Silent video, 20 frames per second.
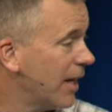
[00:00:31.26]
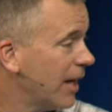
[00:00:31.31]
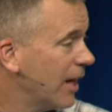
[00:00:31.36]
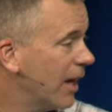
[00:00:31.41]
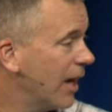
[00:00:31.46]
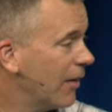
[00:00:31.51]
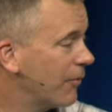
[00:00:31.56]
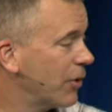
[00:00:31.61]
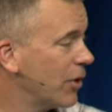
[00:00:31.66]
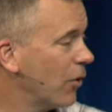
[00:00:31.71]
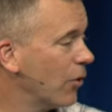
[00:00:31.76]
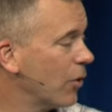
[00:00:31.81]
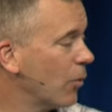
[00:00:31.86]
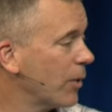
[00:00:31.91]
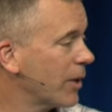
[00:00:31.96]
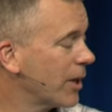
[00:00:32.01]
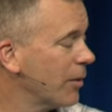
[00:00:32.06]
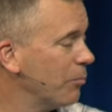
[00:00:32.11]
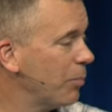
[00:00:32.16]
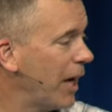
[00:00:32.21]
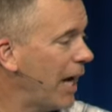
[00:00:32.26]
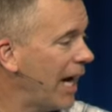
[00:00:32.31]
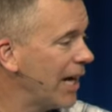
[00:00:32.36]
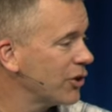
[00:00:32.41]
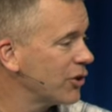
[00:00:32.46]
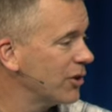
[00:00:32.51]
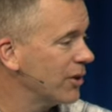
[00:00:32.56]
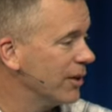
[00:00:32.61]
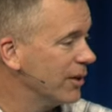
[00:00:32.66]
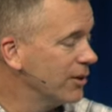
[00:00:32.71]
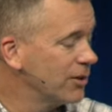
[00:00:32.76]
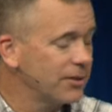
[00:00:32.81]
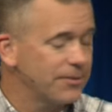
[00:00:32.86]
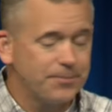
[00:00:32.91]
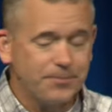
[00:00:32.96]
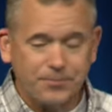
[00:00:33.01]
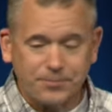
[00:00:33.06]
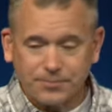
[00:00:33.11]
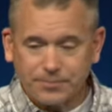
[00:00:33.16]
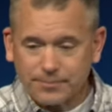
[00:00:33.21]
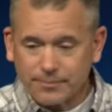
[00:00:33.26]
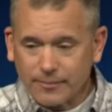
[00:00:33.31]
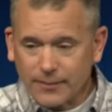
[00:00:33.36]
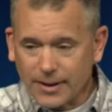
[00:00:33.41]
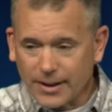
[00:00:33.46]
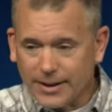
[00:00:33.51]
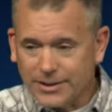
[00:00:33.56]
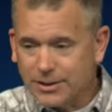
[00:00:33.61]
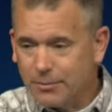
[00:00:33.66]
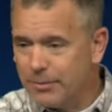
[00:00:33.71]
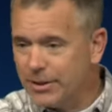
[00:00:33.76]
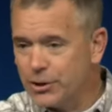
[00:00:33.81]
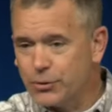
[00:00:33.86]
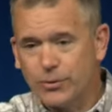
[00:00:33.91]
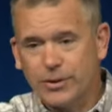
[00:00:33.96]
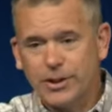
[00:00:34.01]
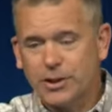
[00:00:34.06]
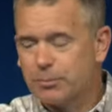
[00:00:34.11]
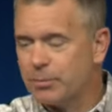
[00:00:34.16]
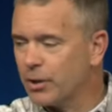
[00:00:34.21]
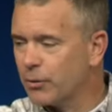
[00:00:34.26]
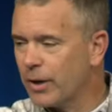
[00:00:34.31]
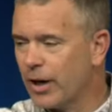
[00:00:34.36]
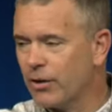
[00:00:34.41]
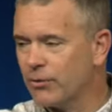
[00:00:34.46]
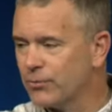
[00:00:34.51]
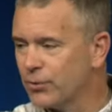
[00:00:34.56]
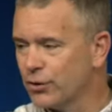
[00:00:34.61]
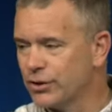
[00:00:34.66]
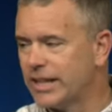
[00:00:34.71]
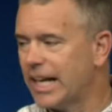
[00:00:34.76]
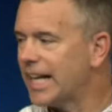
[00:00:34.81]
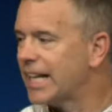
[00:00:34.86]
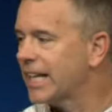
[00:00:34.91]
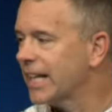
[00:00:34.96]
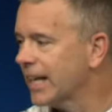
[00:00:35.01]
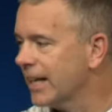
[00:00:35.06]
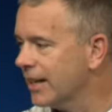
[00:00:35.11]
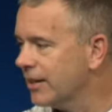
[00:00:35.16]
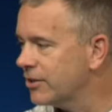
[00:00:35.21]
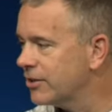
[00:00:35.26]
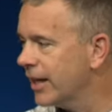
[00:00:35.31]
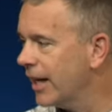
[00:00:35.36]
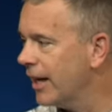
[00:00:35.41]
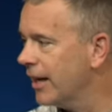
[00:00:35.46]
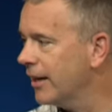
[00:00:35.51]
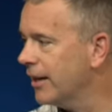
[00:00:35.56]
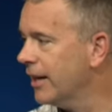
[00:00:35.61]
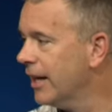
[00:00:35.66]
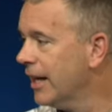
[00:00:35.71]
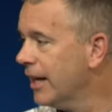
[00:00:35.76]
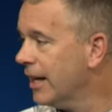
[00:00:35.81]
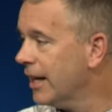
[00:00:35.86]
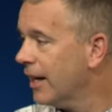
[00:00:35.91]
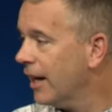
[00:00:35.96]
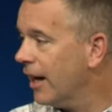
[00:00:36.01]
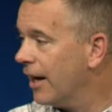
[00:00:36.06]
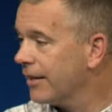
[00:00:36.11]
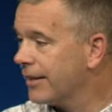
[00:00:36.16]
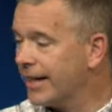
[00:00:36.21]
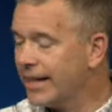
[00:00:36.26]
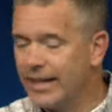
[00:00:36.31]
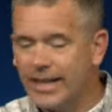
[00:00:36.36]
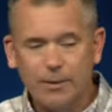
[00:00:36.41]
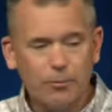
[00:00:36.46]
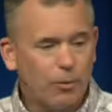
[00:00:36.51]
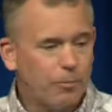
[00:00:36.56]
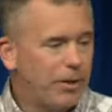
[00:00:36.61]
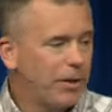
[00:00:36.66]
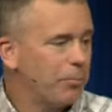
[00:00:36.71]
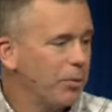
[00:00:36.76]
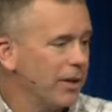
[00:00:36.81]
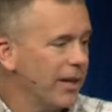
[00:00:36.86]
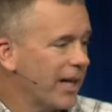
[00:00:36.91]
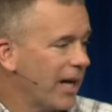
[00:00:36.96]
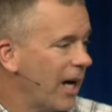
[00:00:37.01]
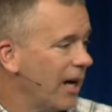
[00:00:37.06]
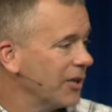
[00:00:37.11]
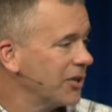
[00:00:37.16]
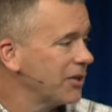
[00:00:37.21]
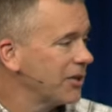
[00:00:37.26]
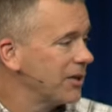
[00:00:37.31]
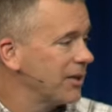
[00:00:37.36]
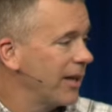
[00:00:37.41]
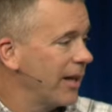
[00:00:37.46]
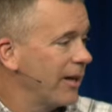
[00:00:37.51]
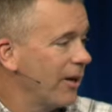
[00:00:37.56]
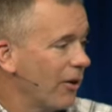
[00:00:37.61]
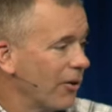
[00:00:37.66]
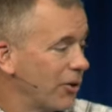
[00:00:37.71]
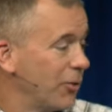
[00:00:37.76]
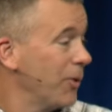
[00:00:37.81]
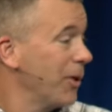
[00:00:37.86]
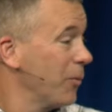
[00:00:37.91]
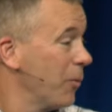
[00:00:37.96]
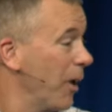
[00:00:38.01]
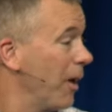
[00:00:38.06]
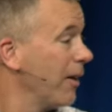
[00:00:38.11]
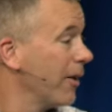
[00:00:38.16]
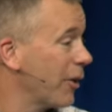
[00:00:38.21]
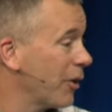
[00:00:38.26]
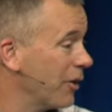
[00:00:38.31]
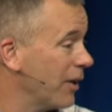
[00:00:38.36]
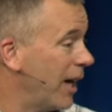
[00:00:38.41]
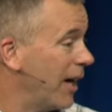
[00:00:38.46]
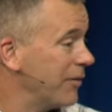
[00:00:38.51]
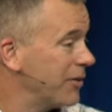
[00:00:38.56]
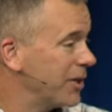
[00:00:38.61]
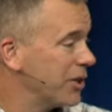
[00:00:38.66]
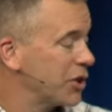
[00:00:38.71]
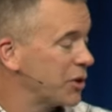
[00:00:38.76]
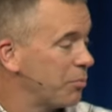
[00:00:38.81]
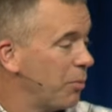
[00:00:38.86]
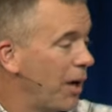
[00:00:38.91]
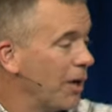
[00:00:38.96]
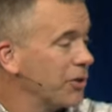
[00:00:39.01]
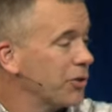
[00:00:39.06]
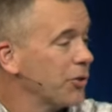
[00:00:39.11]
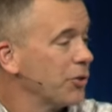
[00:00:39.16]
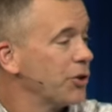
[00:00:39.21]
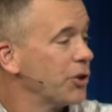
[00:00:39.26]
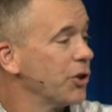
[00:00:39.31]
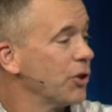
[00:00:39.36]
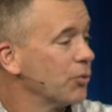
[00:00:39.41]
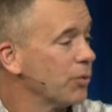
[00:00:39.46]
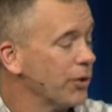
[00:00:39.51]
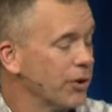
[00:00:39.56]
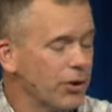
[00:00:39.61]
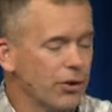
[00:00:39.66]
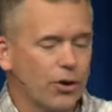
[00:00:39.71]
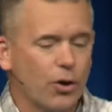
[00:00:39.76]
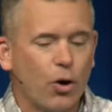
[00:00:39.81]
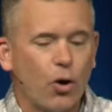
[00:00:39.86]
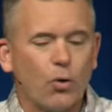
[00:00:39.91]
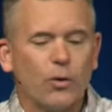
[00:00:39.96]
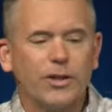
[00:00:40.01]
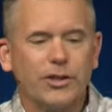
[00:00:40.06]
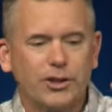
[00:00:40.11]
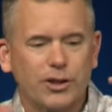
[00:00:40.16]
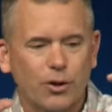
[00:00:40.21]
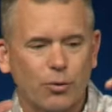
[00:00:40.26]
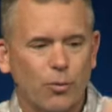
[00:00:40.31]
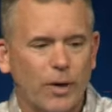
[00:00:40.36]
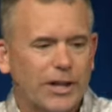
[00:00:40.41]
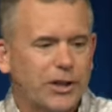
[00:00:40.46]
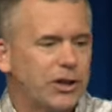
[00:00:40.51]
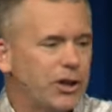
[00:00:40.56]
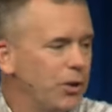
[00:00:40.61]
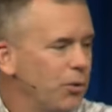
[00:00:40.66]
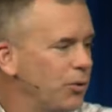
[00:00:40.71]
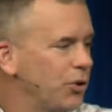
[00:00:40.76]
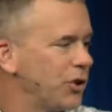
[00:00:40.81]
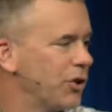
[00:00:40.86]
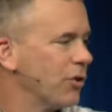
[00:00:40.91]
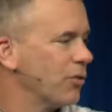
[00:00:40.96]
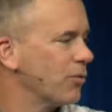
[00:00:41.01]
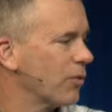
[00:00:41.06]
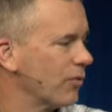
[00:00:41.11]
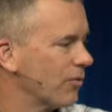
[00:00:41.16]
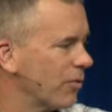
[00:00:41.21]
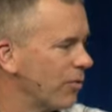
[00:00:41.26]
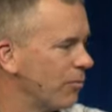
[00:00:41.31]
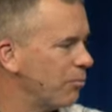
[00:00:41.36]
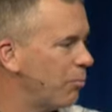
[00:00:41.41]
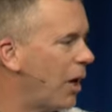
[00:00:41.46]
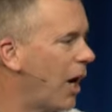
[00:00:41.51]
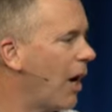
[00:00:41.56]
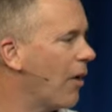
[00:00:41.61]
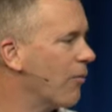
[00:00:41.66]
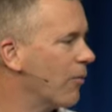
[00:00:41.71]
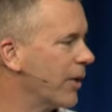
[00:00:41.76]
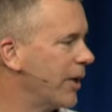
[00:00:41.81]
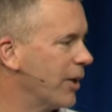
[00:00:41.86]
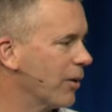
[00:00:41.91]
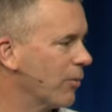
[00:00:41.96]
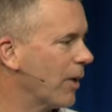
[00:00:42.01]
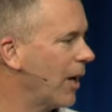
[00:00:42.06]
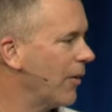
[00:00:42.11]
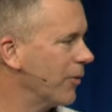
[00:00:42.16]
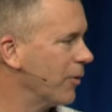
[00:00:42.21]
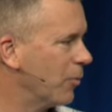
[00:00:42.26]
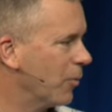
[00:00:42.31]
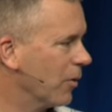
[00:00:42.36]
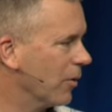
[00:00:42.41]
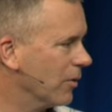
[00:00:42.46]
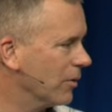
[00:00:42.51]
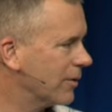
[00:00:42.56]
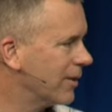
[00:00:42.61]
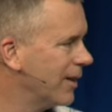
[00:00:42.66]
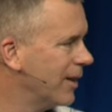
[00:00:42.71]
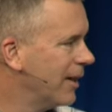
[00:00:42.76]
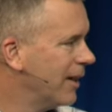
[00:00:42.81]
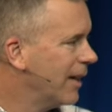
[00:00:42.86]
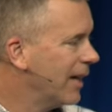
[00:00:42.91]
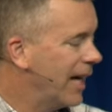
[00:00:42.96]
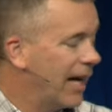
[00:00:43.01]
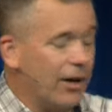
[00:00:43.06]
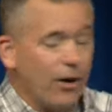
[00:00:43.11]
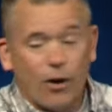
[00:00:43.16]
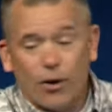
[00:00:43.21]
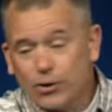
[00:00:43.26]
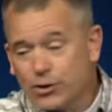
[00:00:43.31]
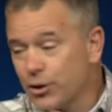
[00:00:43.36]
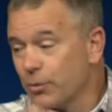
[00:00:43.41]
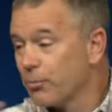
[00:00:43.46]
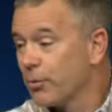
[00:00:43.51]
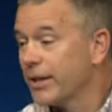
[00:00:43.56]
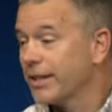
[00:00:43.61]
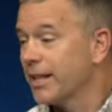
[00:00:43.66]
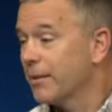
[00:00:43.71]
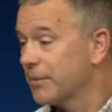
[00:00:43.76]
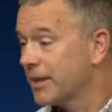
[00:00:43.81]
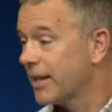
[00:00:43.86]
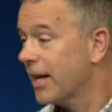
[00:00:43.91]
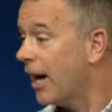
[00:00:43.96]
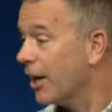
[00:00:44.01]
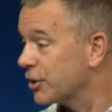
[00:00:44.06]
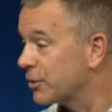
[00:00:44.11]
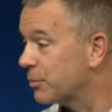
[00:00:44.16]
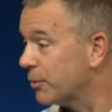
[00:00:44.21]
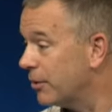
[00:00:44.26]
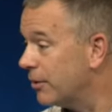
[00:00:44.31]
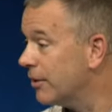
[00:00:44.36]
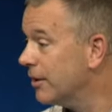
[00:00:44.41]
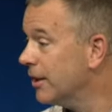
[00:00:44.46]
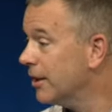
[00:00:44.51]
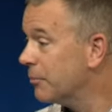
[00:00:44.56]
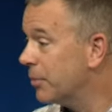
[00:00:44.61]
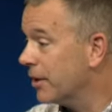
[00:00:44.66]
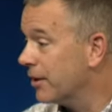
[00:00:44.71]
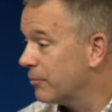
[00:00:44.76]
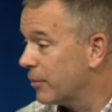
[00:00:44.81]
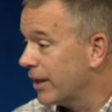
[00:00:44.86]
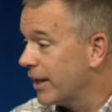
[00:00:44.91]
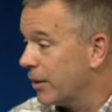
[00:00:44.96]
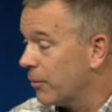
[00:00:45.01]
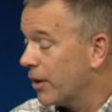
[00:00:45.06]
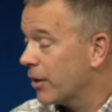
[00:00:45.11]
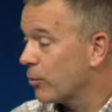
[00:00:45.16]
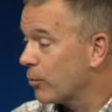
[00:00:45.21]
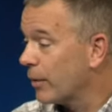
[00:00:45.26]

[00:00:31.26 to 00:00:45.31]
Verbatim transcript: Uh, if you don't know what Compassion is, it's a ministry that's been around for decades, and uh, they enable people like us that are doing well in our lives to sponsor children. Their goal is to rescue children from poverty around the world and also bring them the gospel. But, but they want to